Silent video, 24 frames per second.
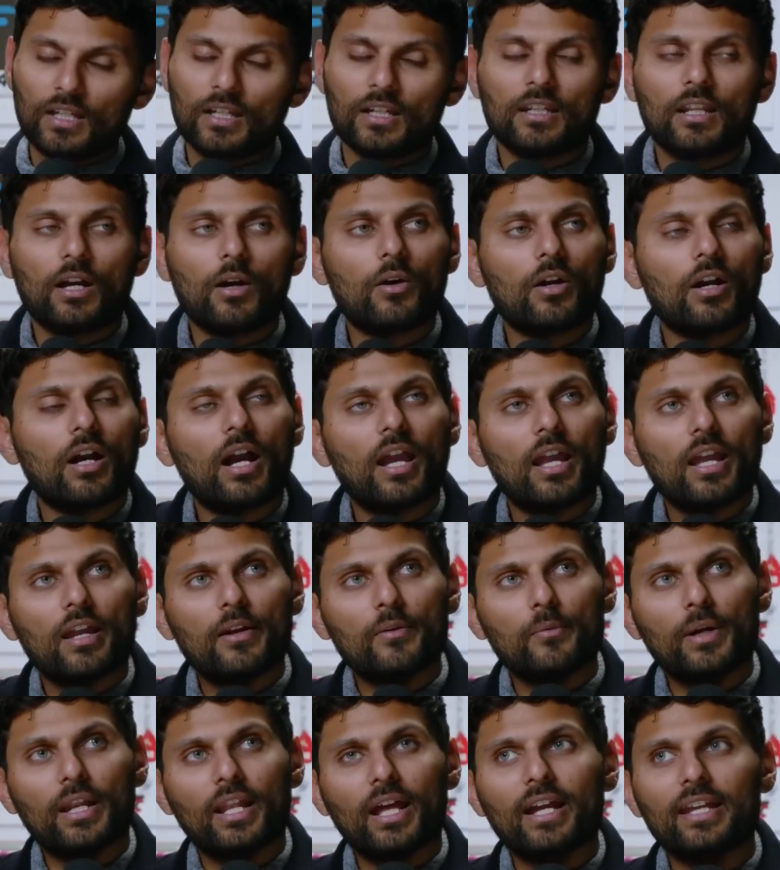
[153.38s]
Yeah, no,
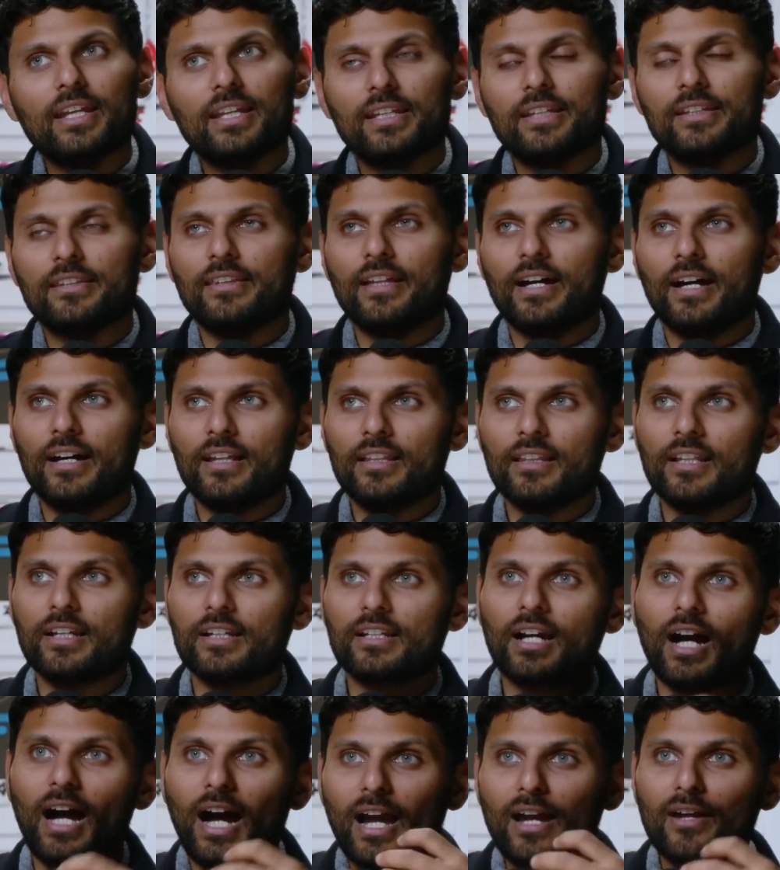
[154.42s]
I, when I hear that,
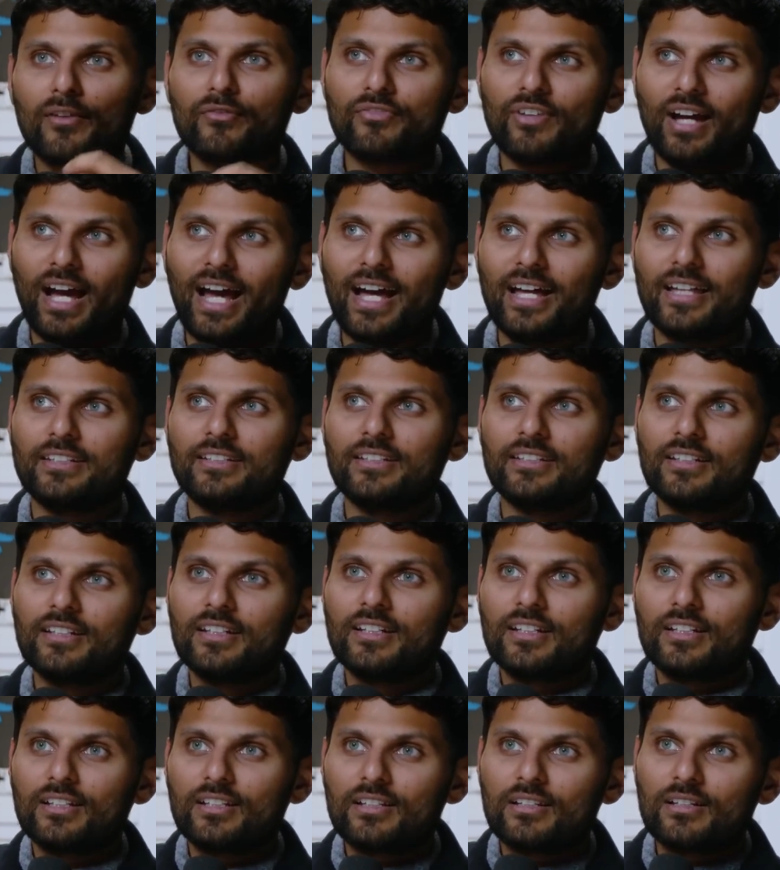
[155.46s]
like I've had
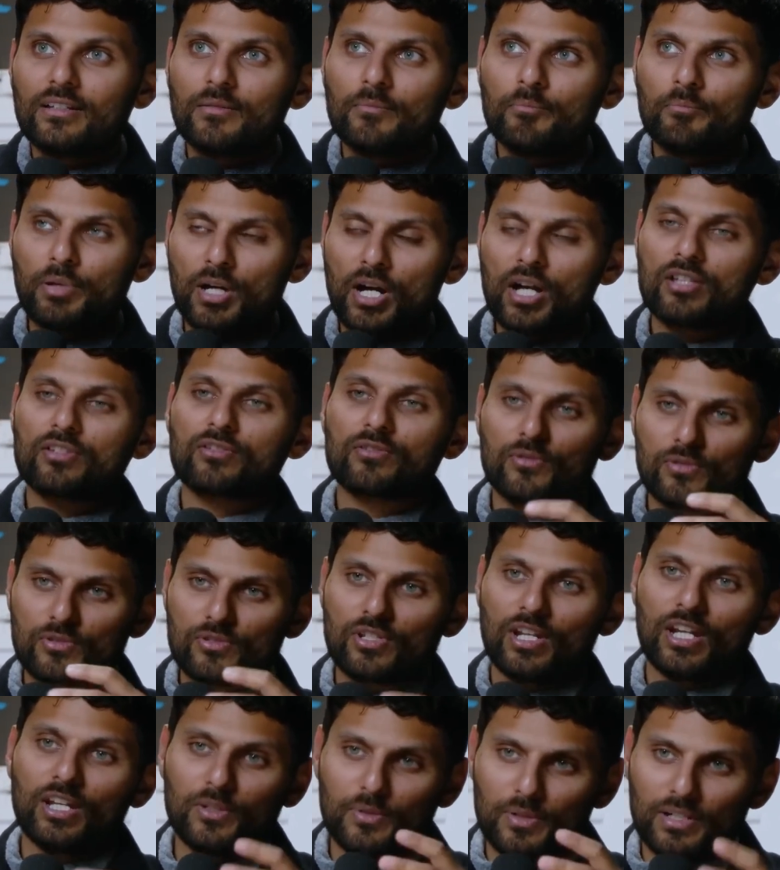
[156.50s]
personal,
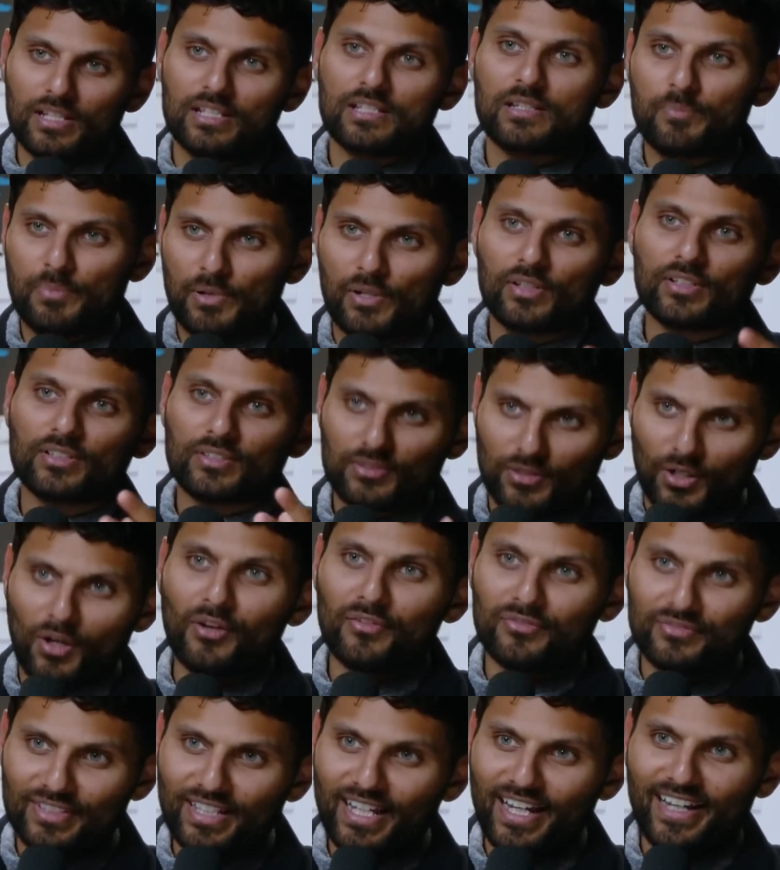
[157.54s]
genuine experience
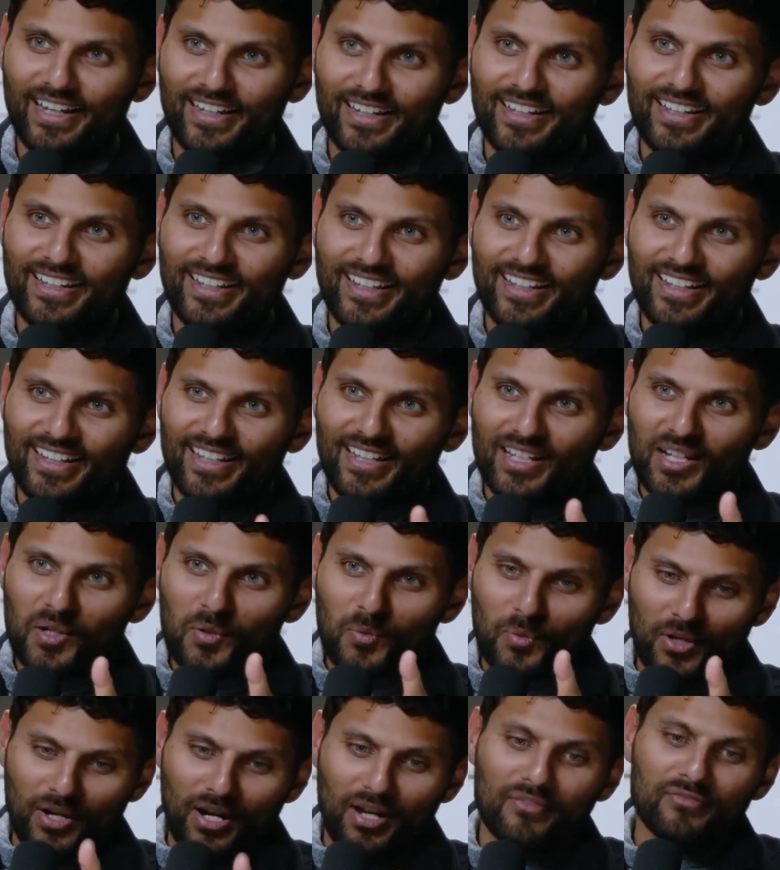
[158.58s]
of that
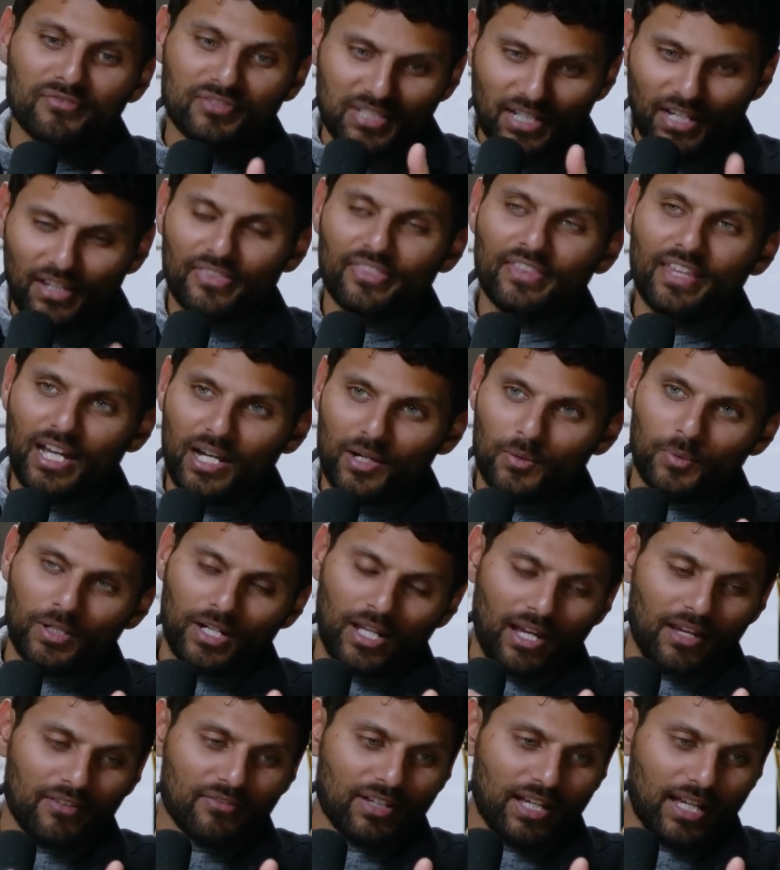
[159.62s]
where I've done that
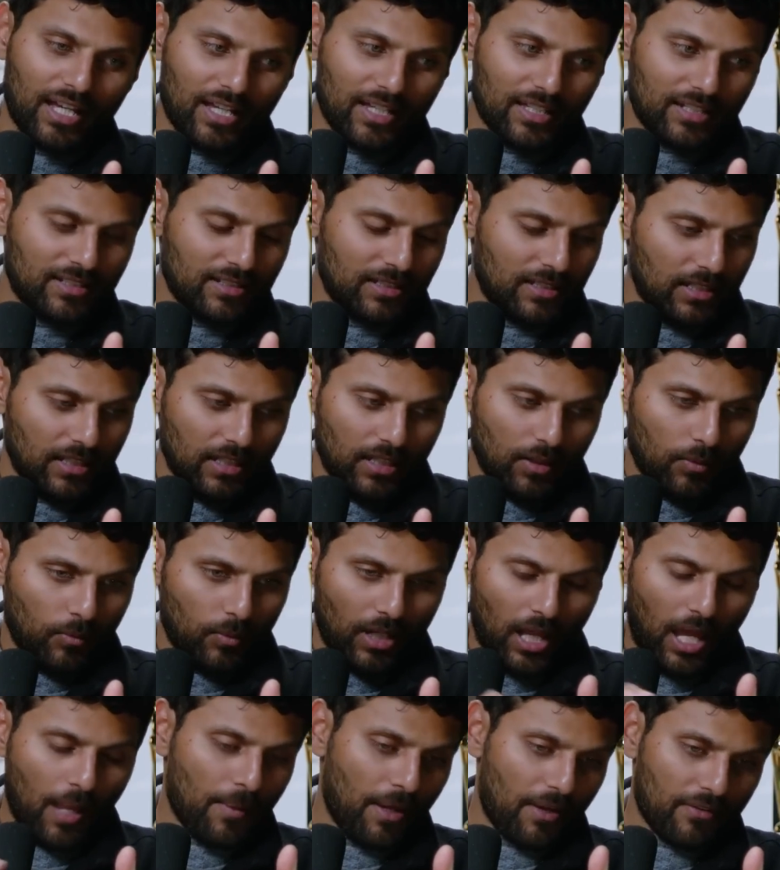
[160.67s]
when I've had,
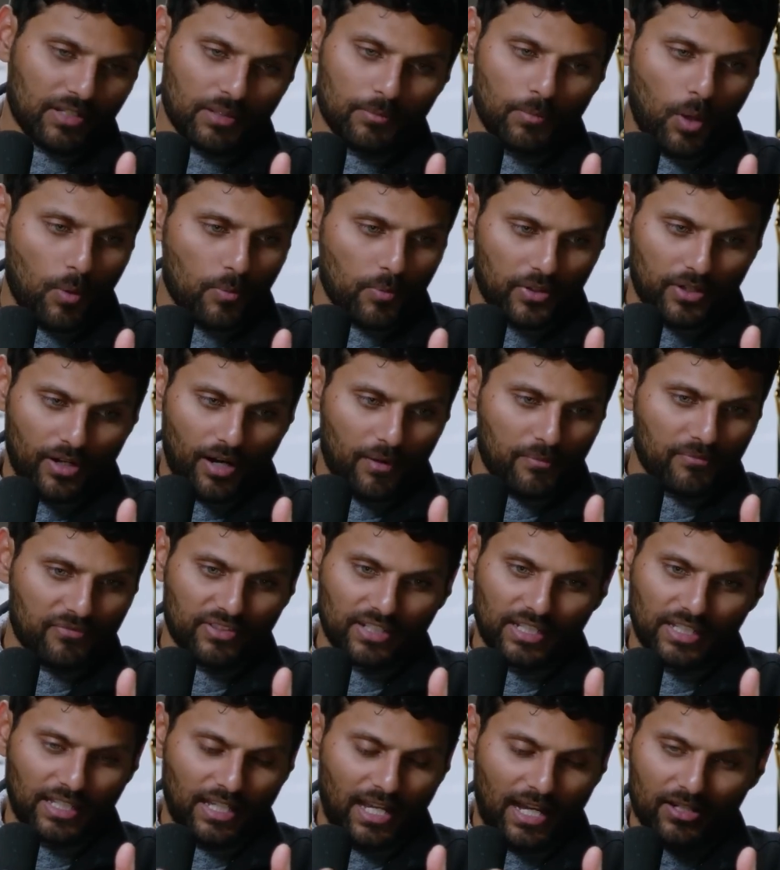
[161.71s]
when I'm having a moment where I'm
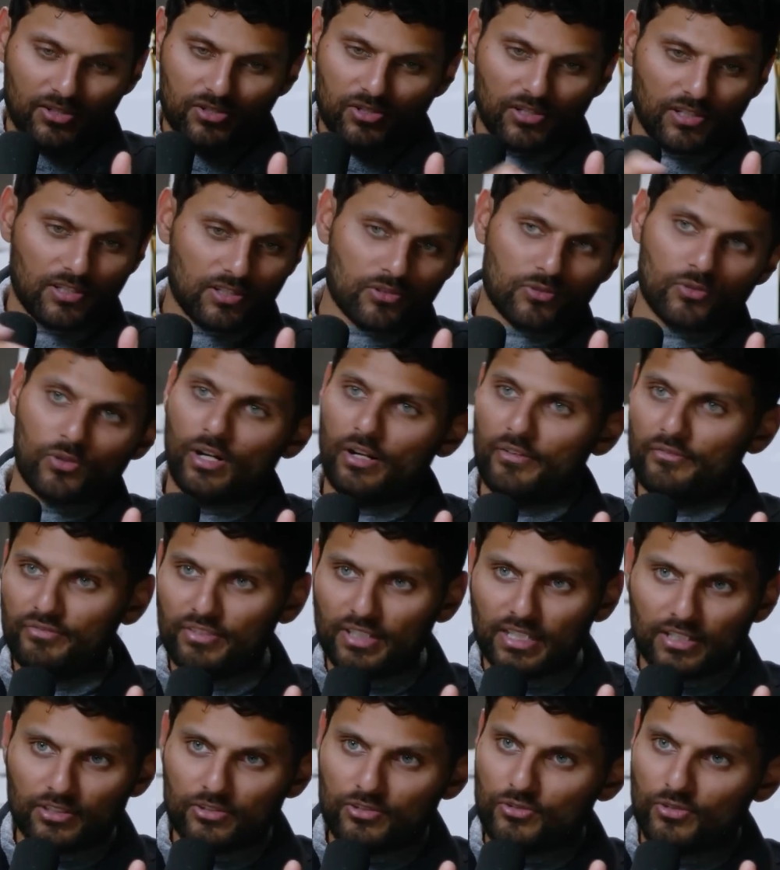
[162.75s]
feeling anxious or I'm
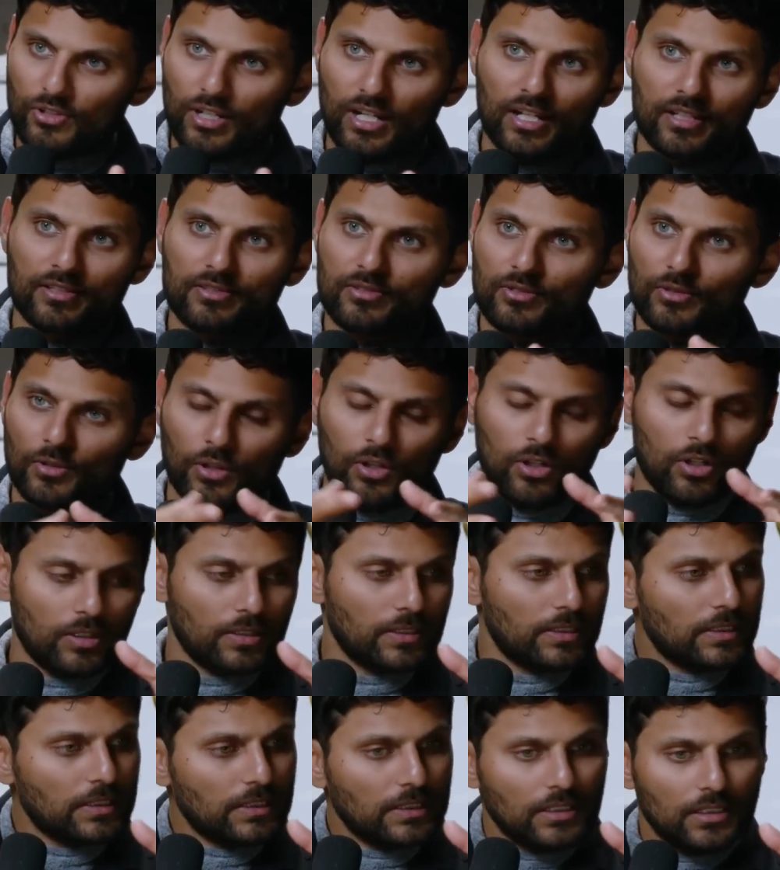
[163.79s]
feeling stressed
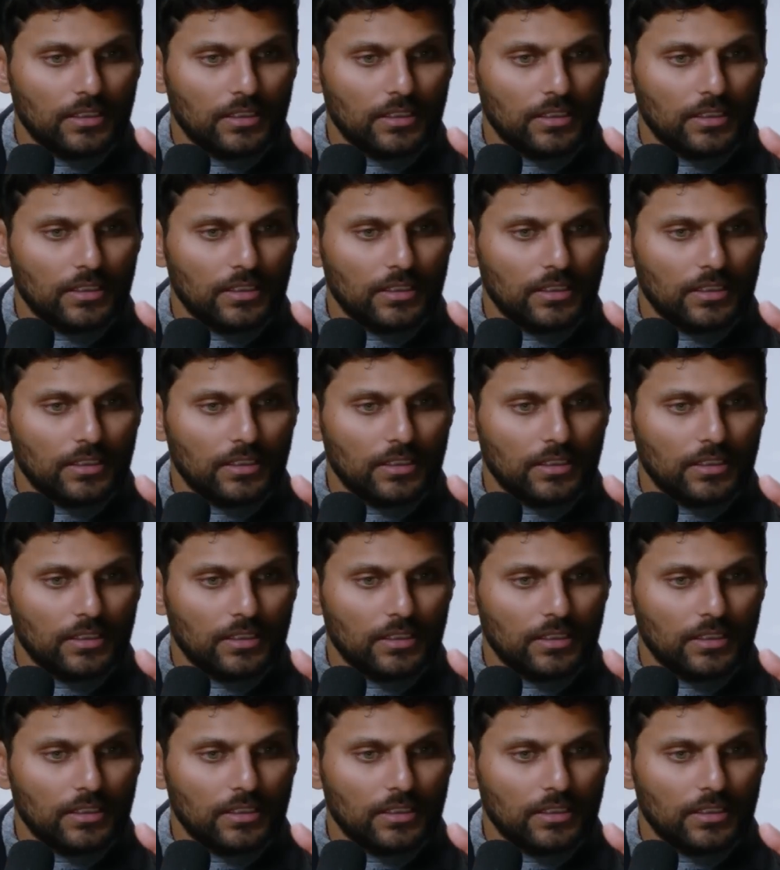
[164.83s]
or,